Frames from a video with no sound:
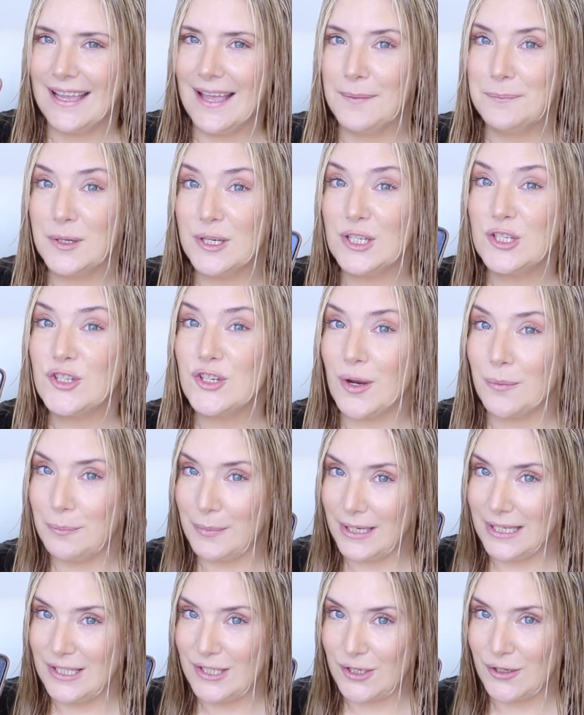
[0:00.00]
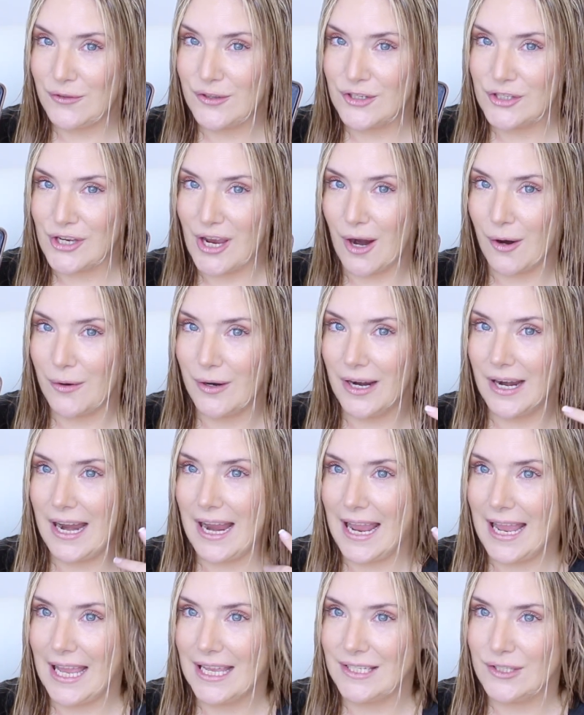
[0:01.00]
I'm gonna jump into the shower
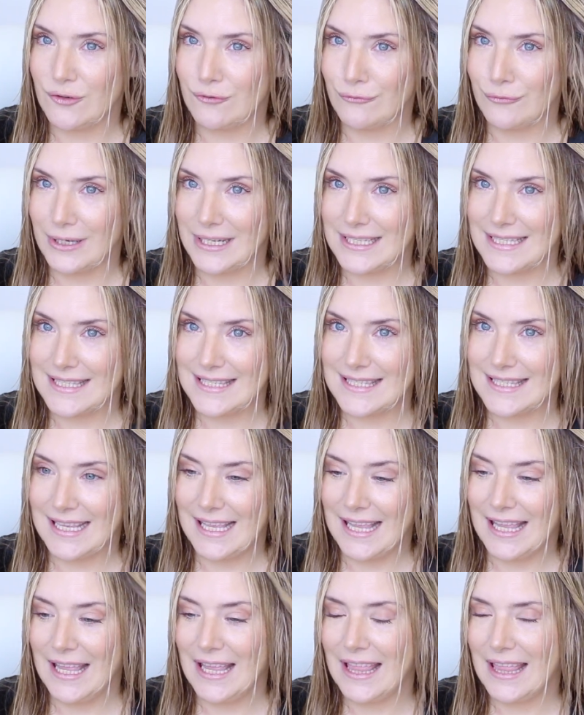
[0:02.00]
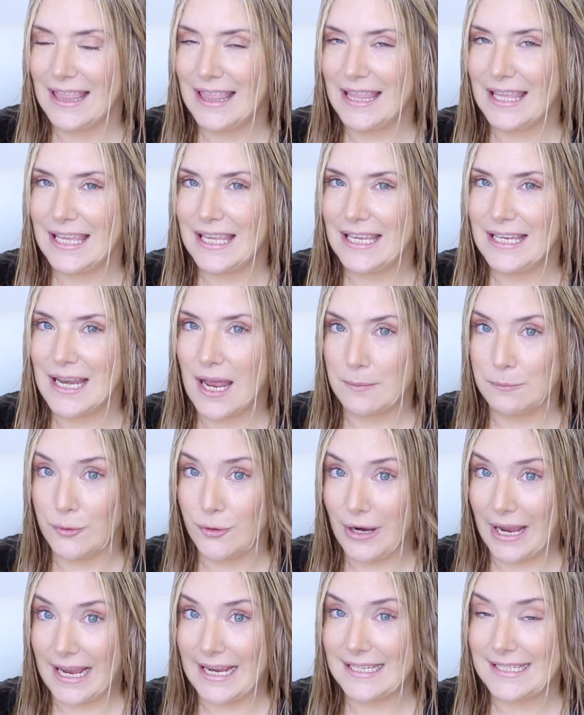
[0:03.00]
and rinse the
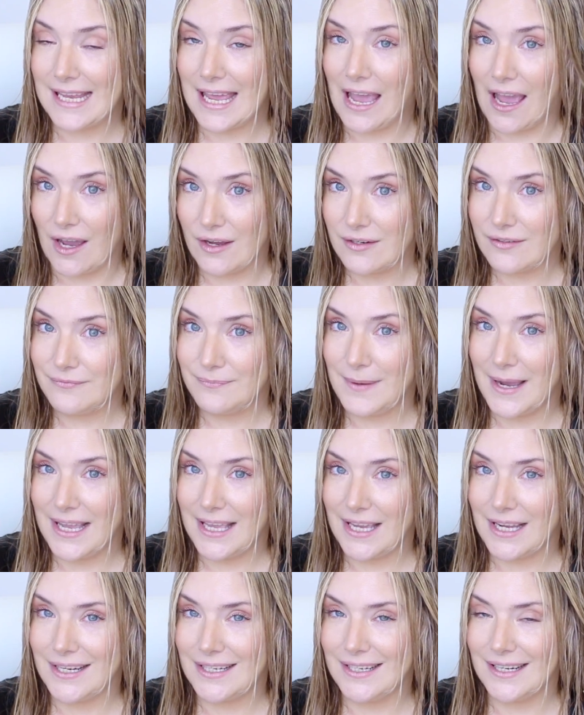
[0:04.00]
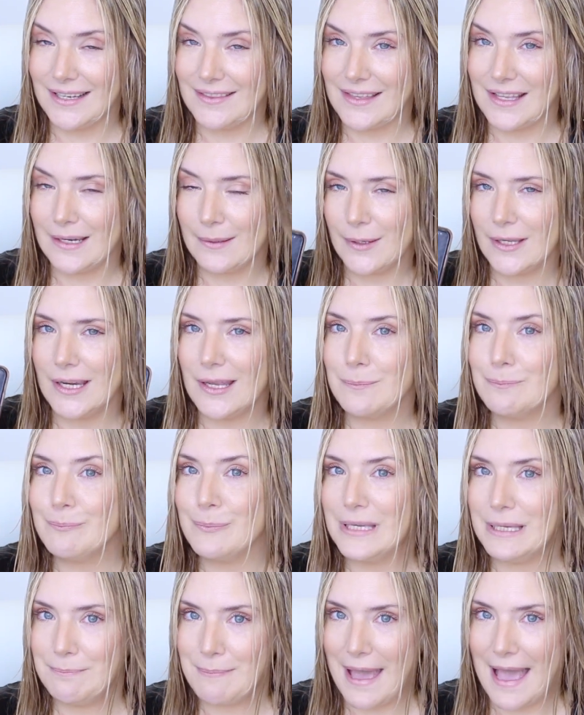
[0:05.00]
number 8 out of my hair, and then I'm gonna
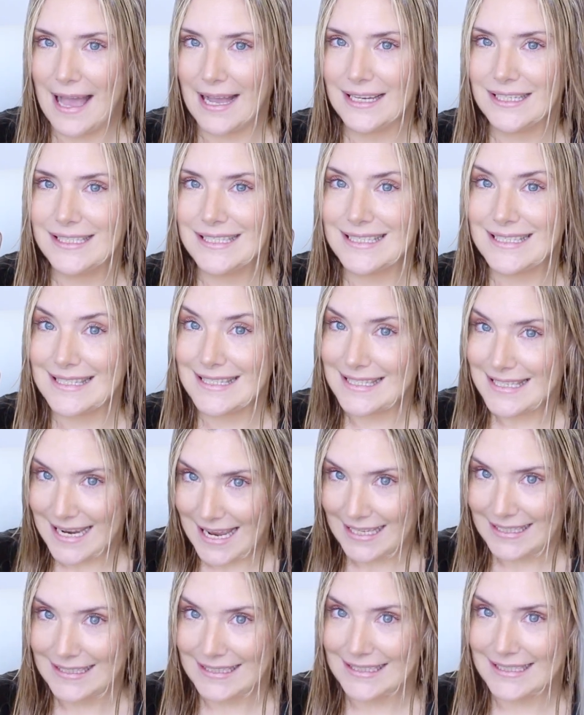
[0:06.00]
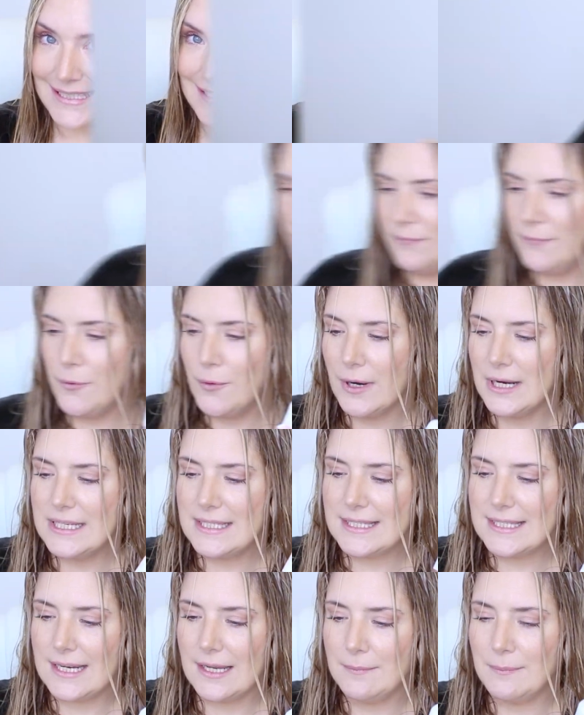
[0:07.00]
be back to style it. Before I
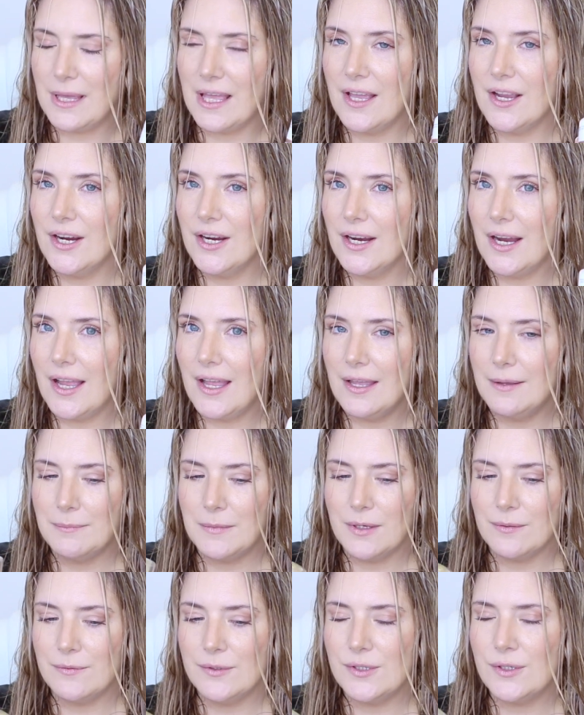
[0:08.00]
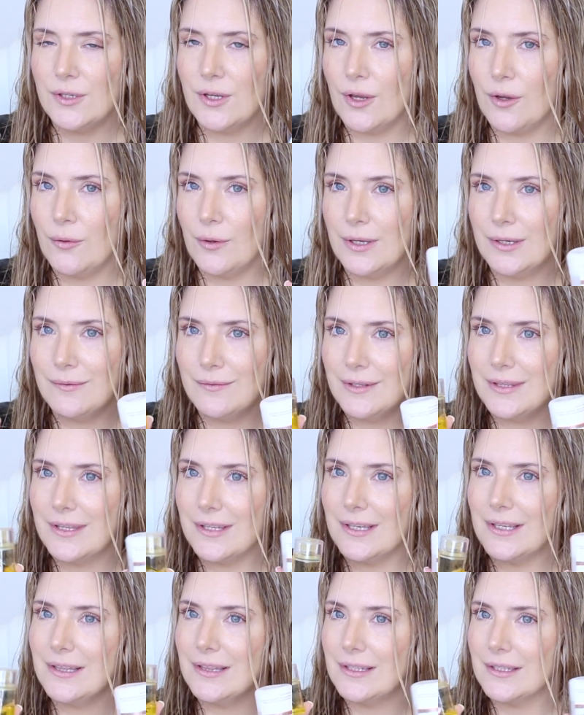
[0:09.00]
style my hair, I'm going to go in with
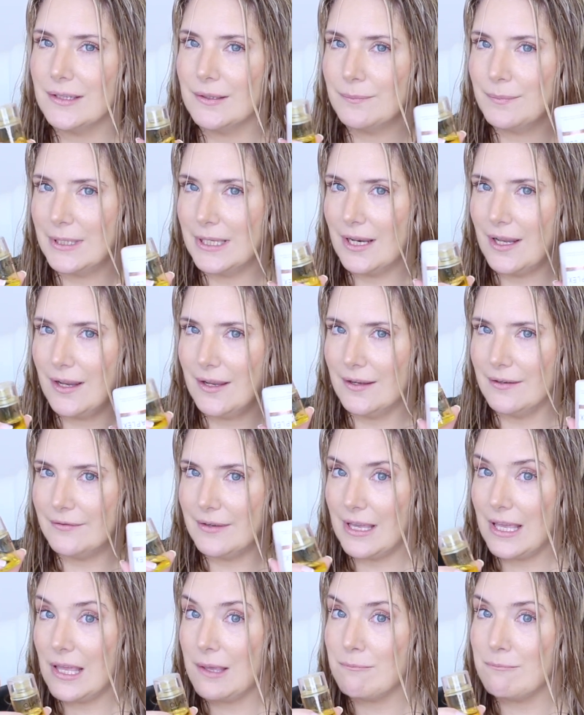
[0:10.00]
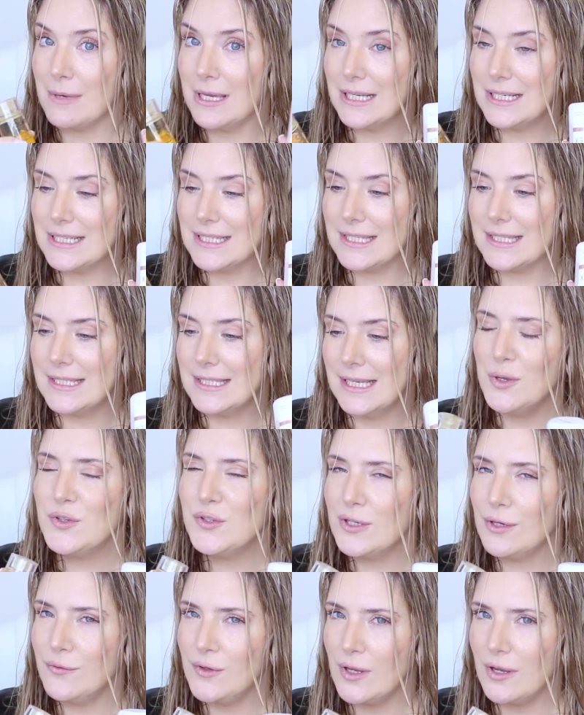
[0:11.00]
a little bit of a mix.
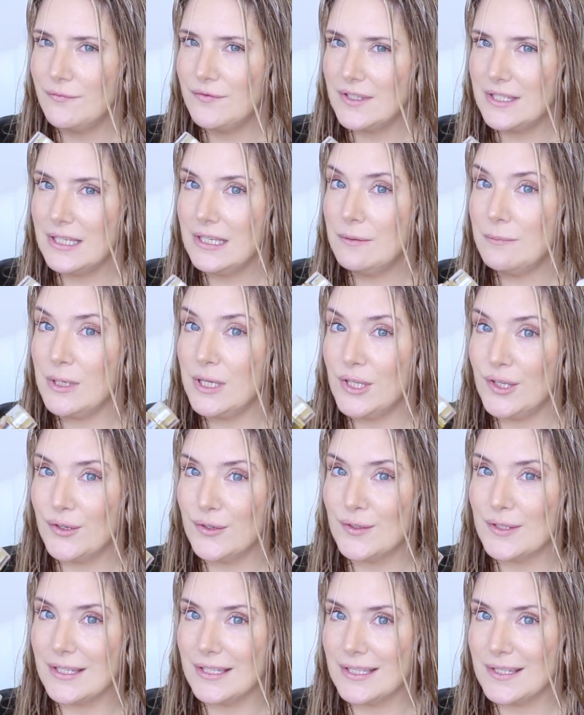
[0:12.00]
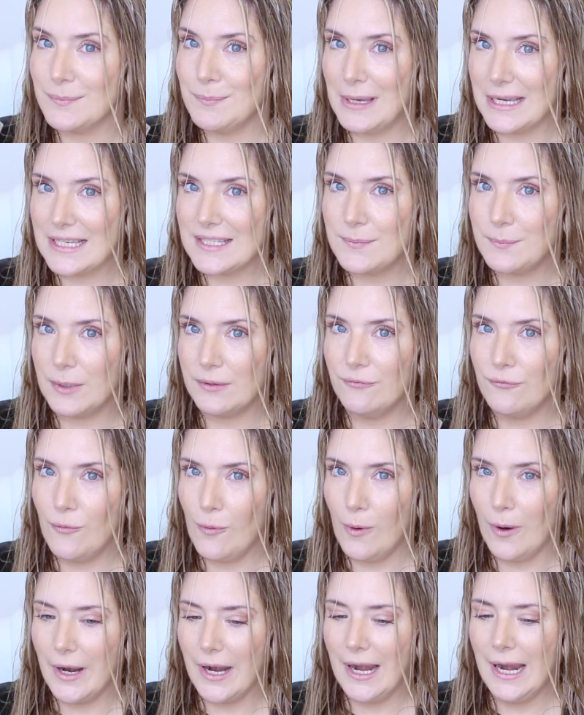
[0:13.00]
Most of you have seen me use this mix
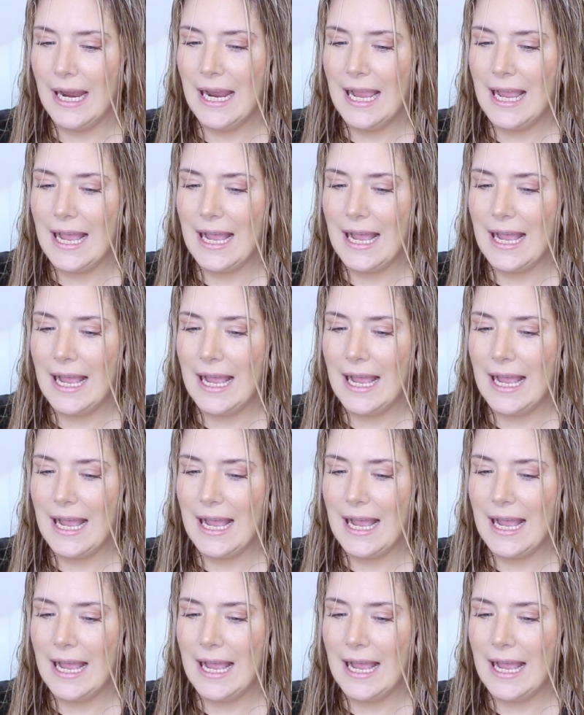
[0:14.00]
before.